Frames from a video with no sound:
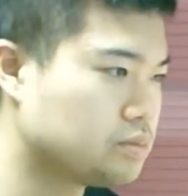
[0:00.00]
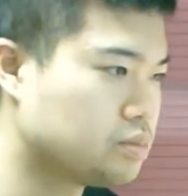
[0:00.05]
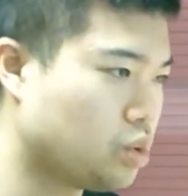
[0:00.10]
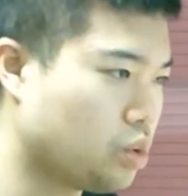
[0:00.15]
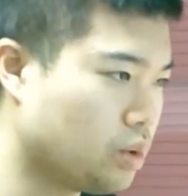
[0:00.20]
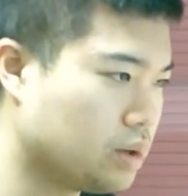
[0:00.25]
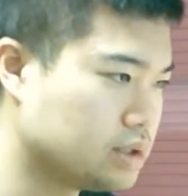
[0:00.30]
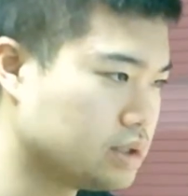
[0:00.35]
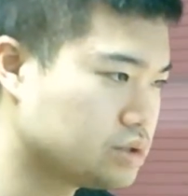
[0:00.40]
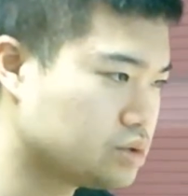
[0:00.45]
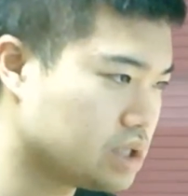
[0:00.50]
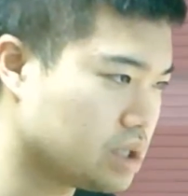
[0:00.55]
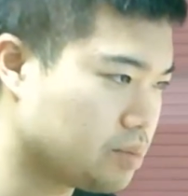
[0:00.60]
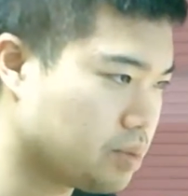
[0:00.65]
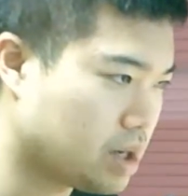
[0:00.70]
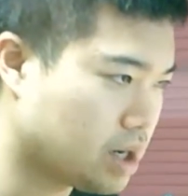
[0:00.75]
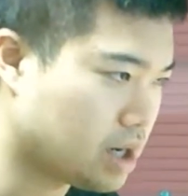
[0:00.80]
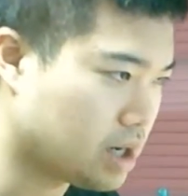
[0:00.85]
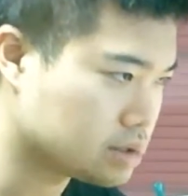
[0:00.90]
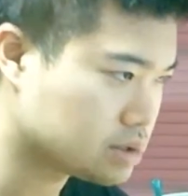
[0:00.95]
poised to
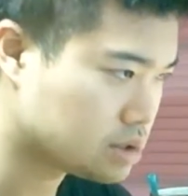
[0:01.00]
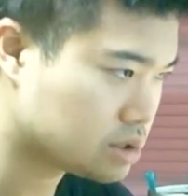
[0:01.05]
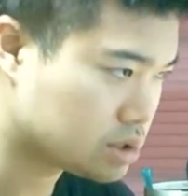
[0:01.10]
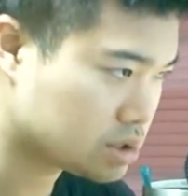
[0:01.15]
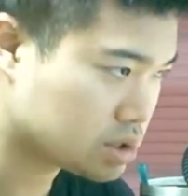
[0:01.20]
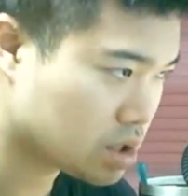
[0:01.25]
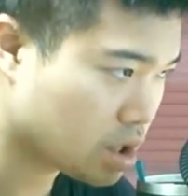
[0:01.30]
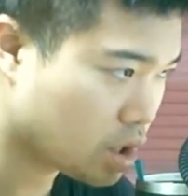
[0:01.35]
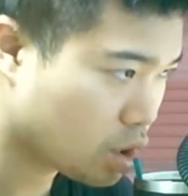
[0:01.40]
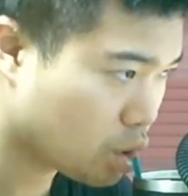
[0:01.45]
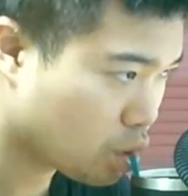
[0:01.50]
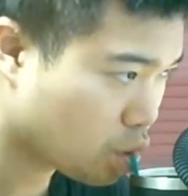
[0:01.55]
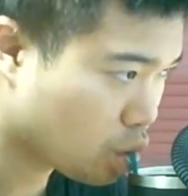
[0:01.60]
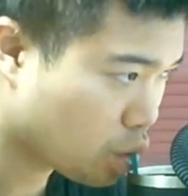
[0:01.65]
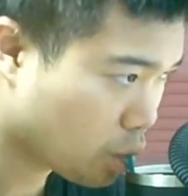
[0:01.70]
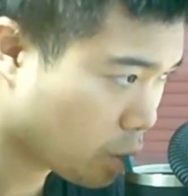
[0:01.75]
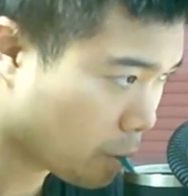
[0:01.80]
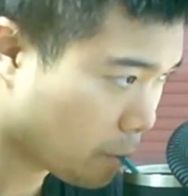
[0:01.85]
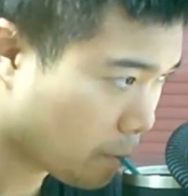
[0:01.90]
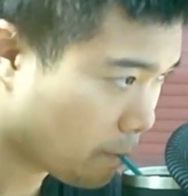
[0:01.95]
depart.
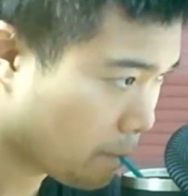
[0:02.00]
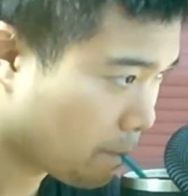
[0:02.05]
Hmm.